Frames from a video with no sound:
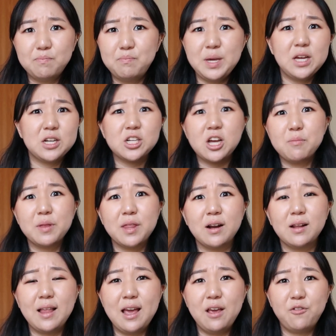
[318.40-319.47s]
be on top of
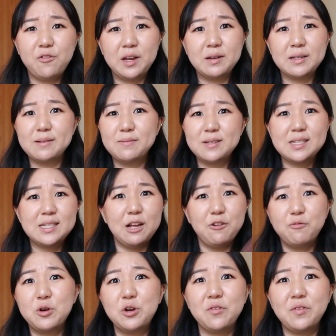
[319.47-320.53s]
their life and
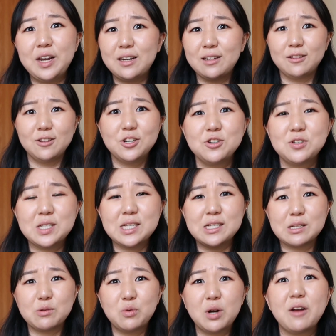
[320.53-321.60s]
self-motivated and learn new
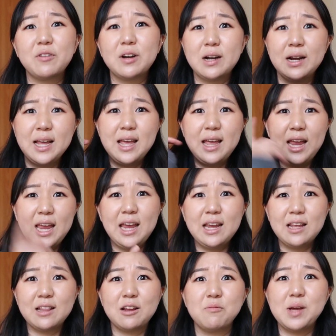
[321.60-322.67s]
skills and whatever,
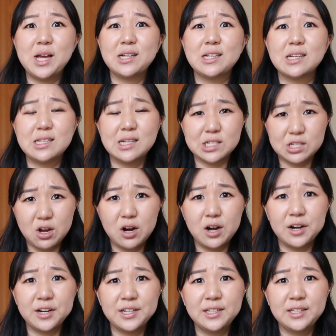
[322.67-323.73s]
hang in there, man, because it's
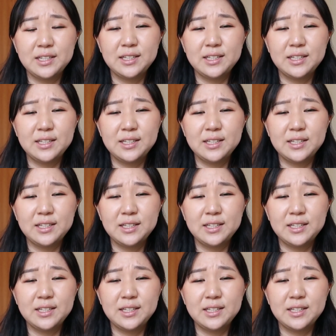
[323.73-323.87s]
hard.